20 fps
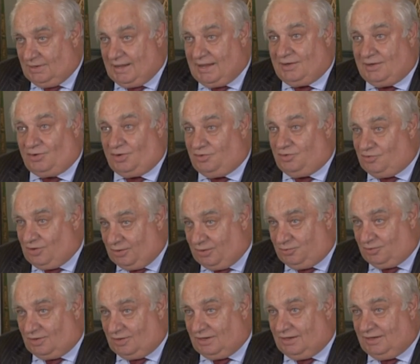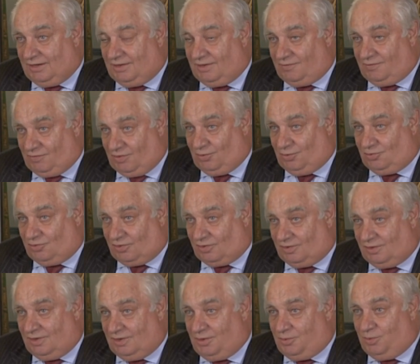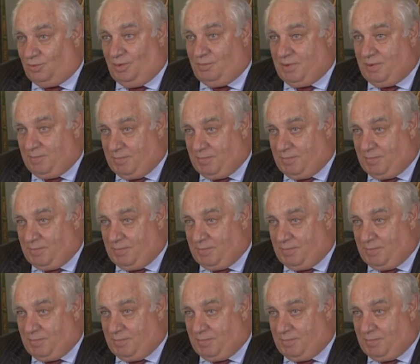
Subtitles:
and undoubtedly in the future will be